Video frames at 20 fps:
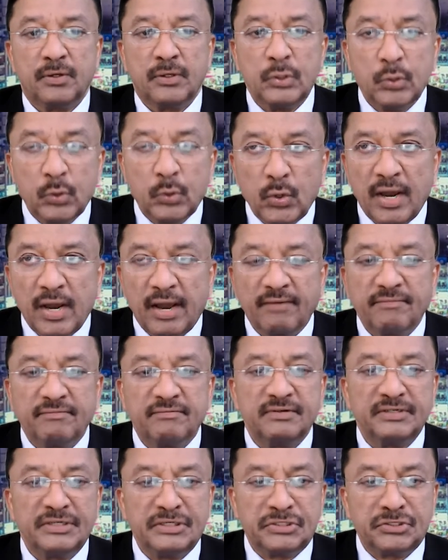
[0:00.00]
You have
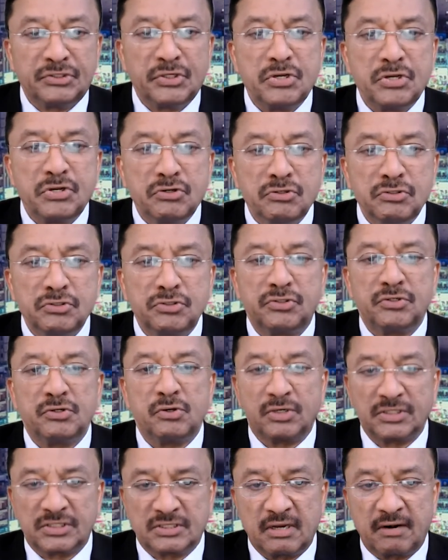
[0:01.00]
distinguished
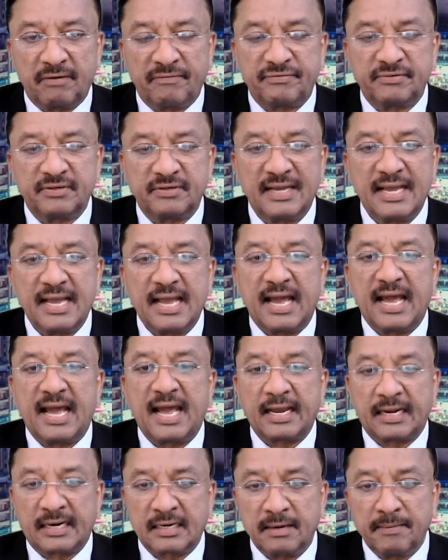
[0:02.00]
yourselves
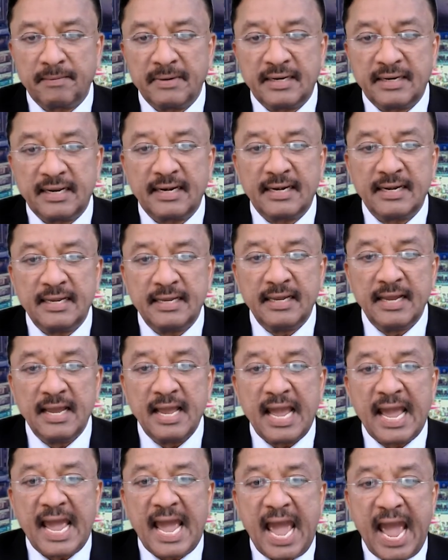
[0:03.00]
academically
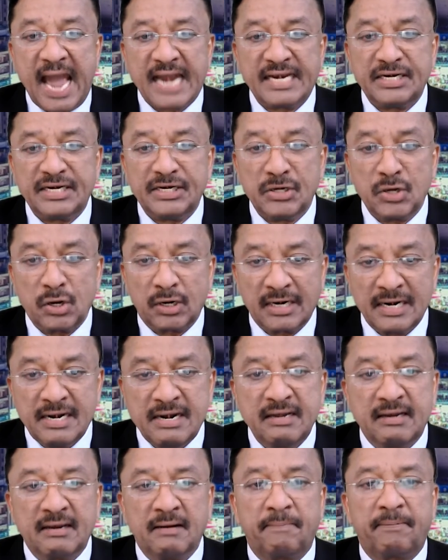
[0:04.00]
and in your
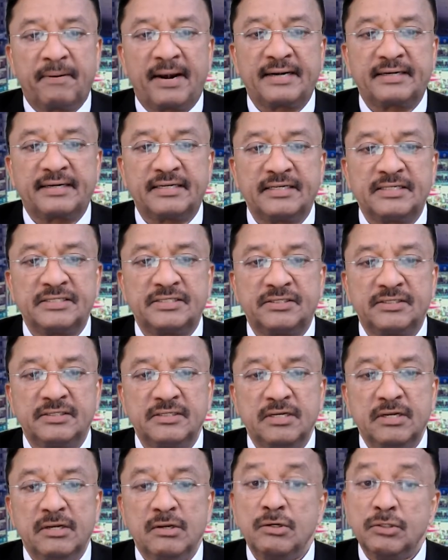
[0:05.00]
clinical practice,
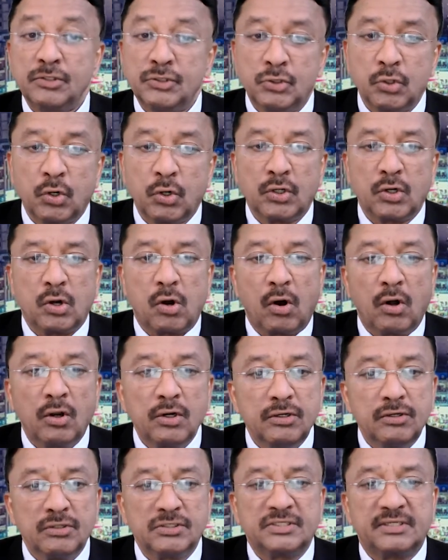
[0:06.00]
showed
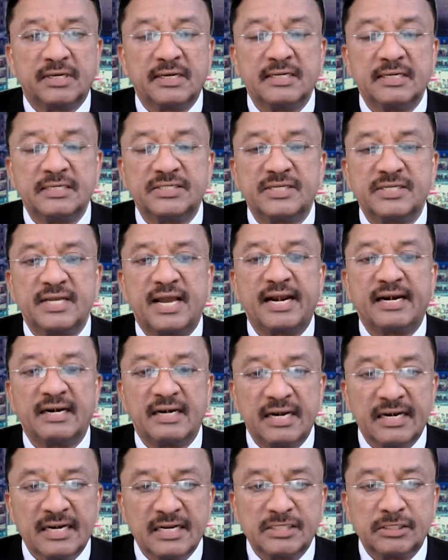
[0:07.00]
all your skills and
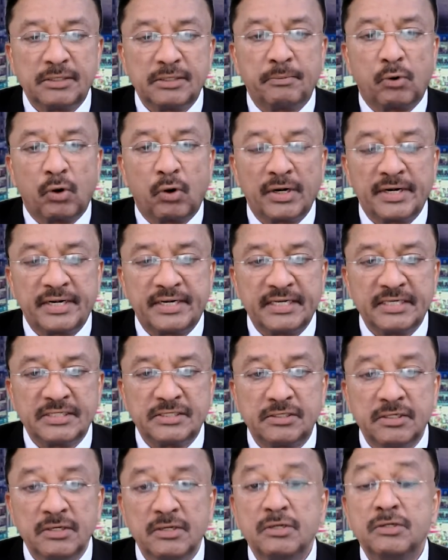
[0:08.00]
leadership
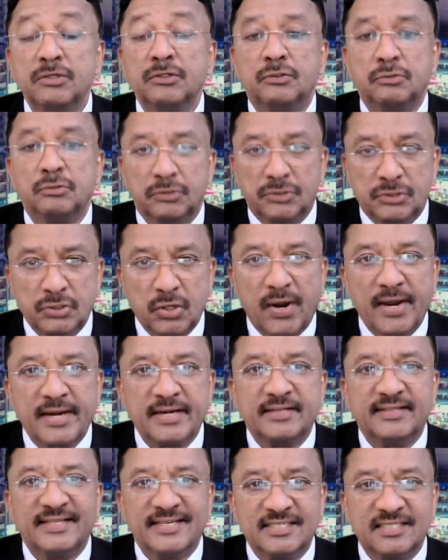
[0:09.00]
qualities to
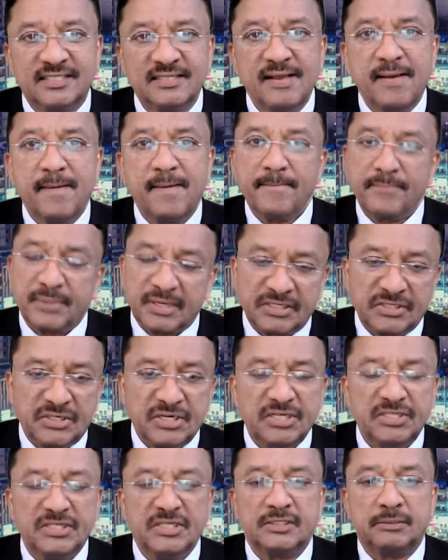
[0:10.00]
join this
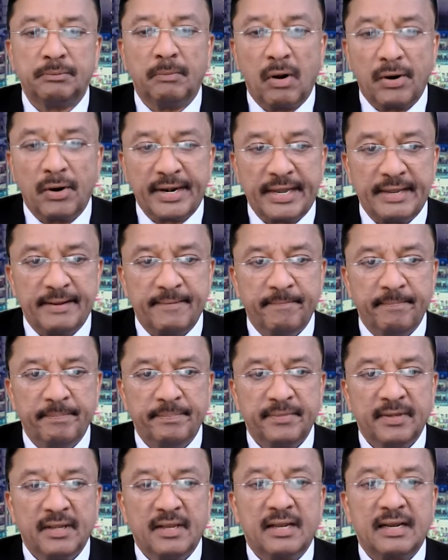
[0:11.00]
prestigious body.
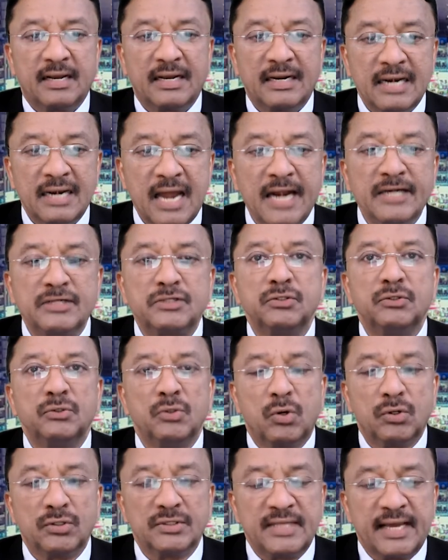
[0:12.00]
Glad to
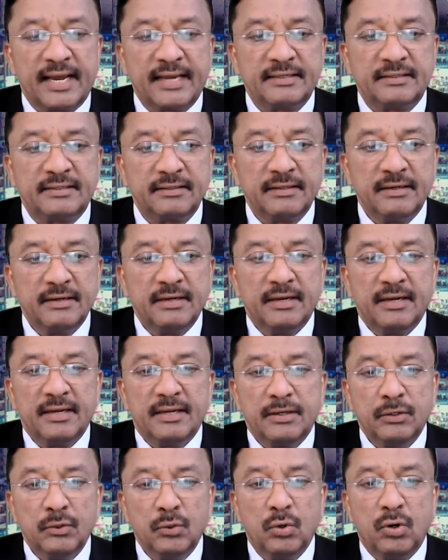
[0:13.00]
note that
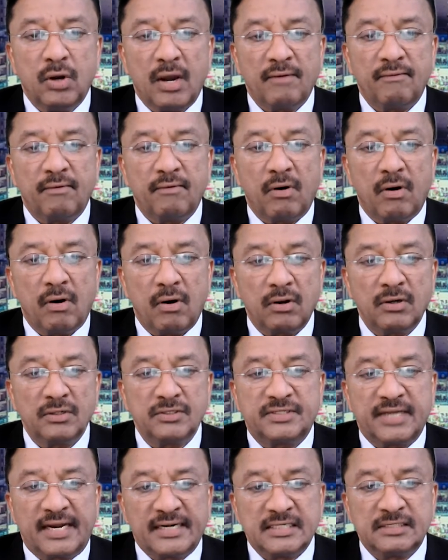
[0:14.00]
you have all
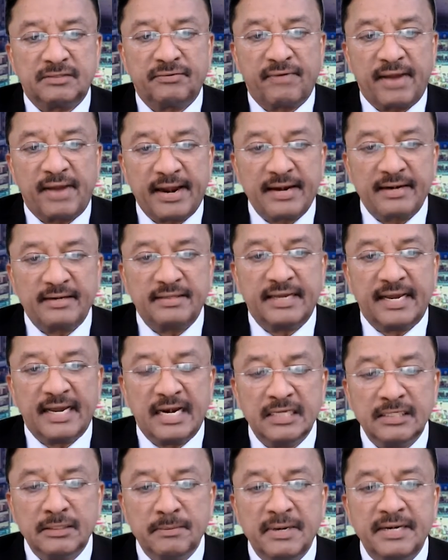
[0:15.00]
satisfied the
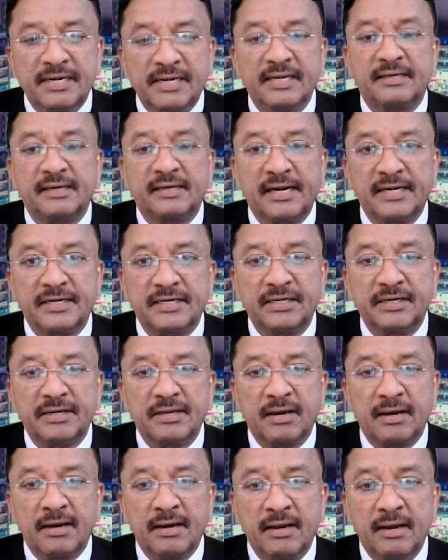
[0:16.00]
eligibility
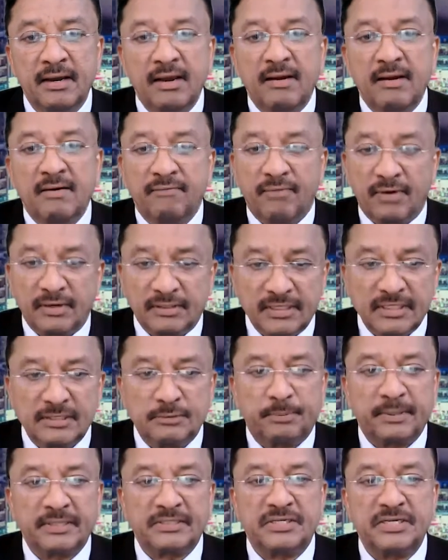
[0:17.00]
criteria for this
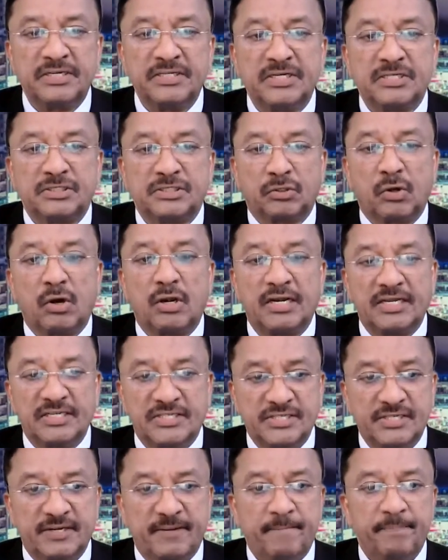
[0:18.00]
prestigious
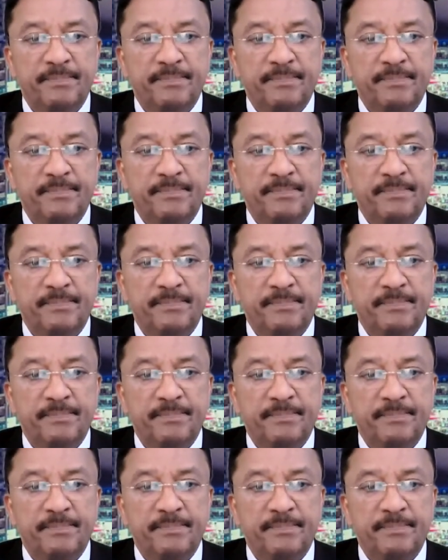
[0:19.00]
college.